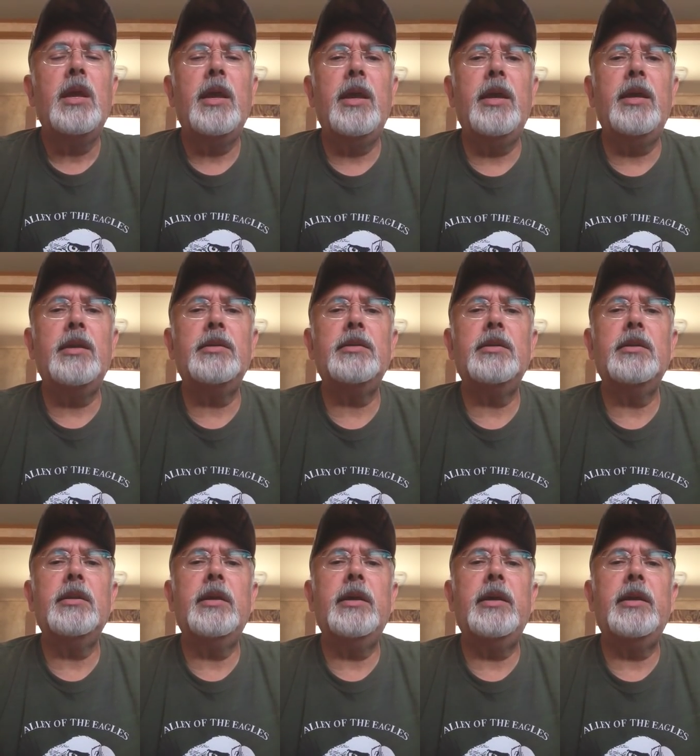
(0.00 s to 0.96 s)
and
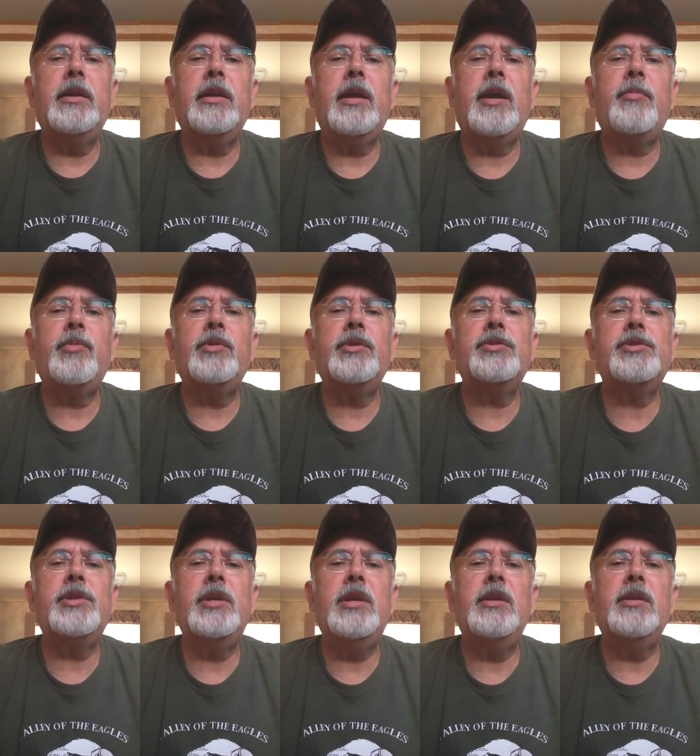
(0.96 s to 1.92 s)
happened to
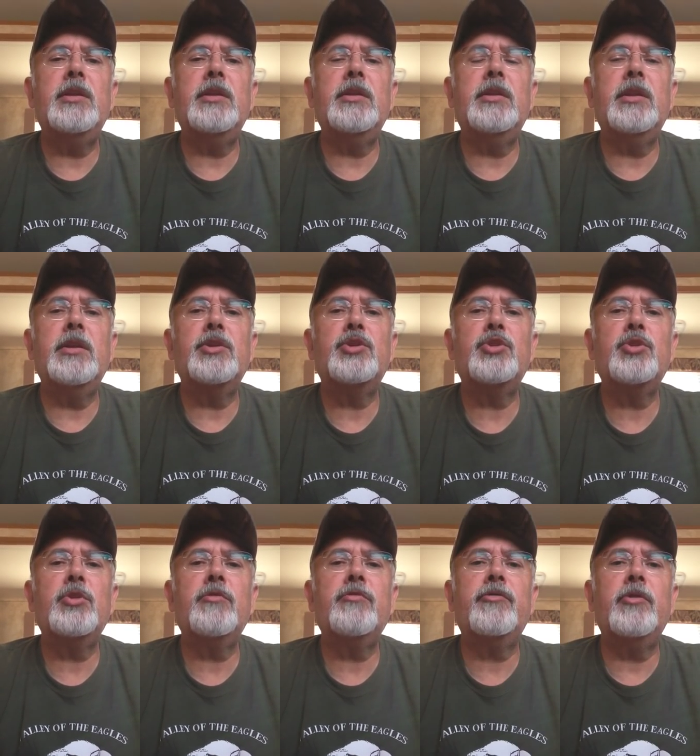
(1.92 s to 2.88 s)
see that
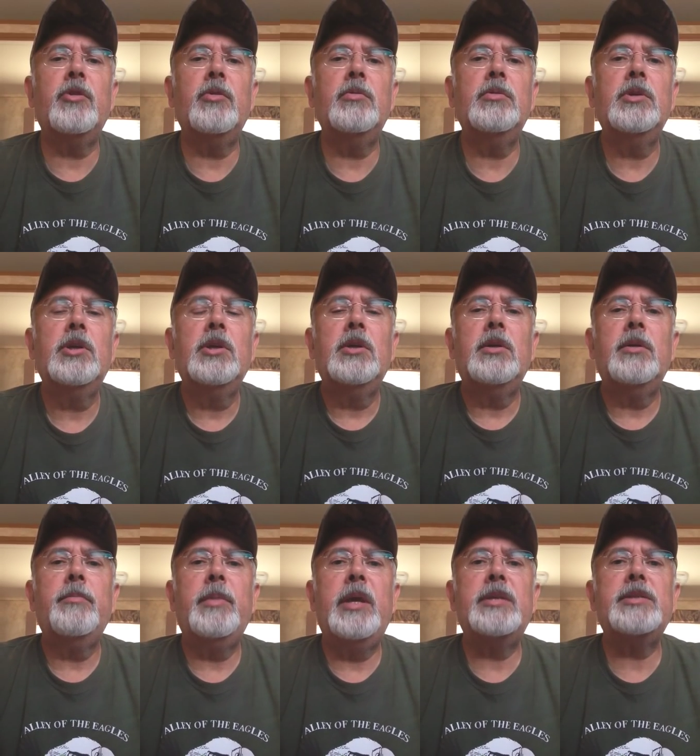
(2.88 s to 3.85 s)
SureFlow
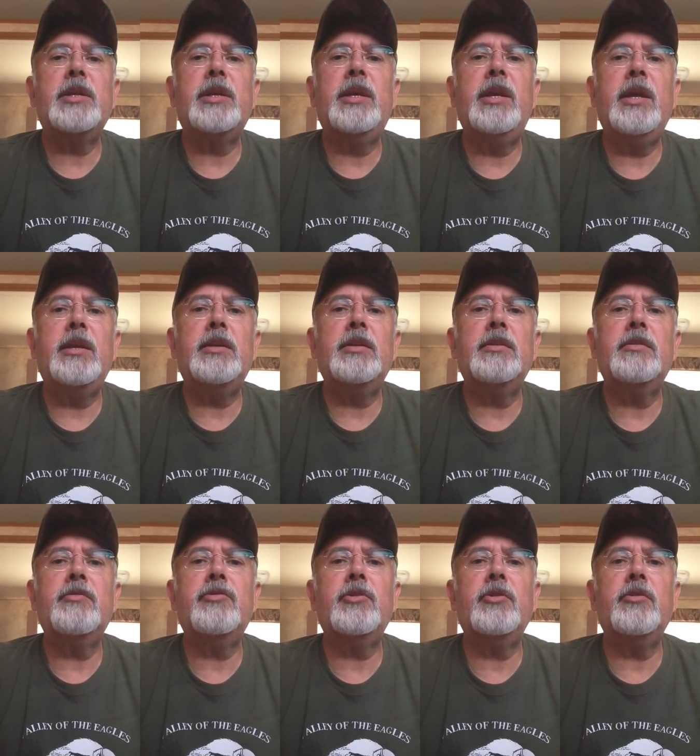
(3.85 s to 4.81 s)
makes a kit
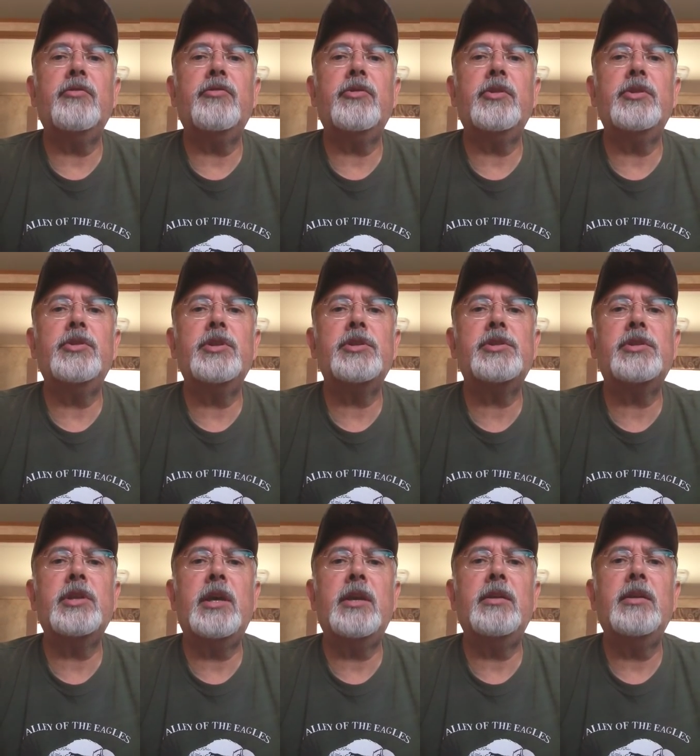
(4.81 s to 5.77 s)
for just
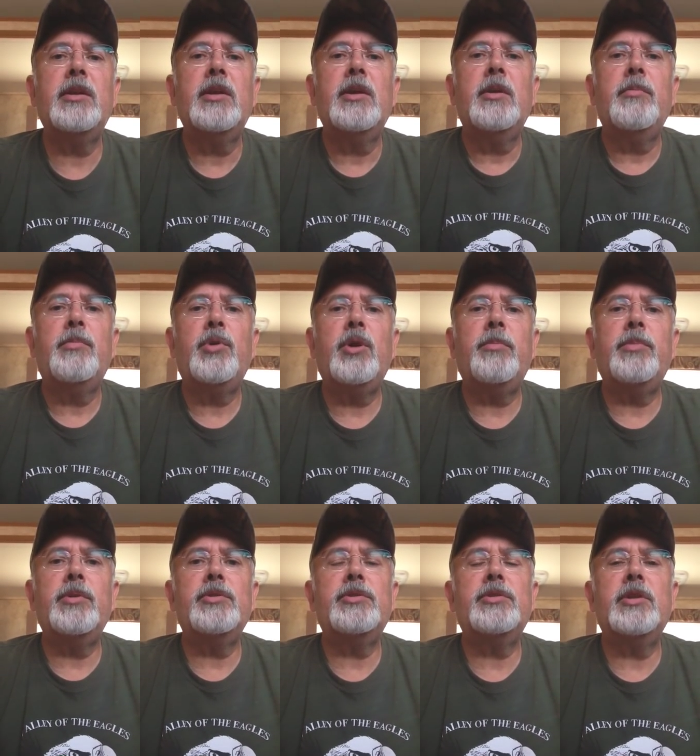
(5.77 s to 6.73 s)
that
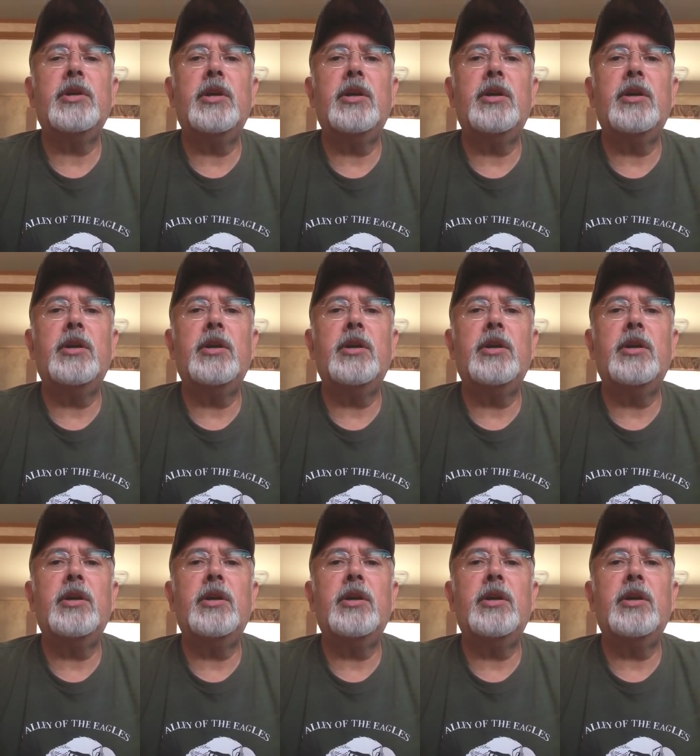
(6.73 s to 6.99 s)
purpose.